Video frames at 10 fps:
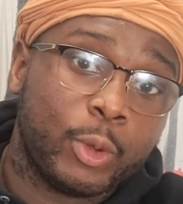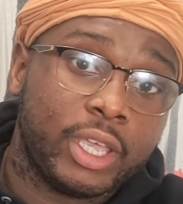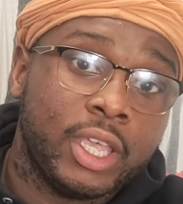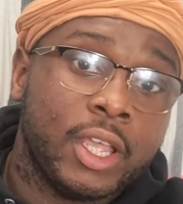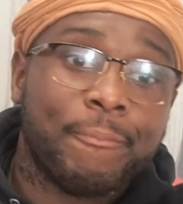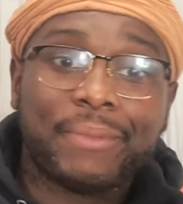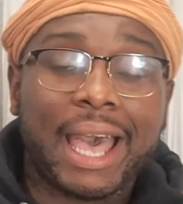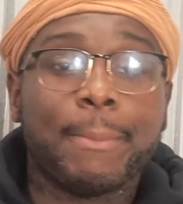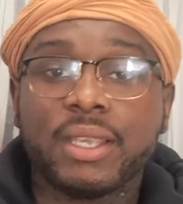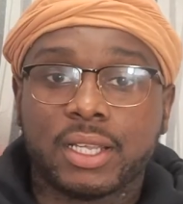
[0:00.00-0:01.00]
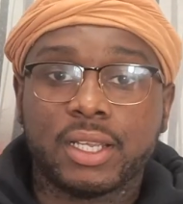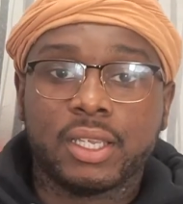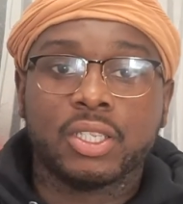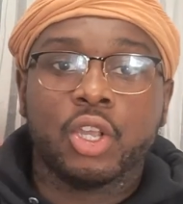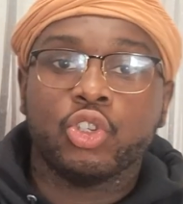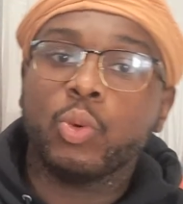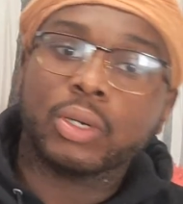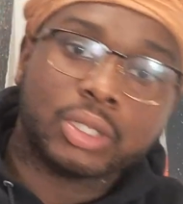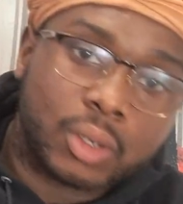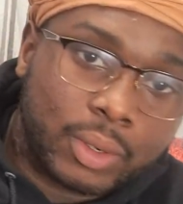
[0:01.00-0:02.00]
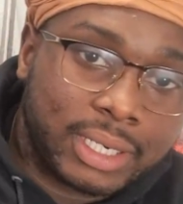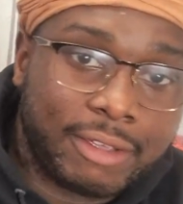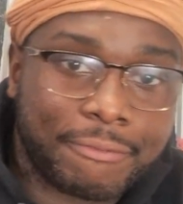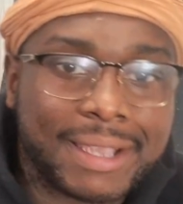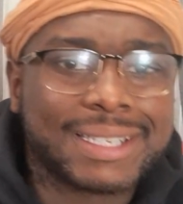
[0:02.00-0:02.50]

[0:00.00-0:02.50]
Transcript: with, not because you want to throw it in their face.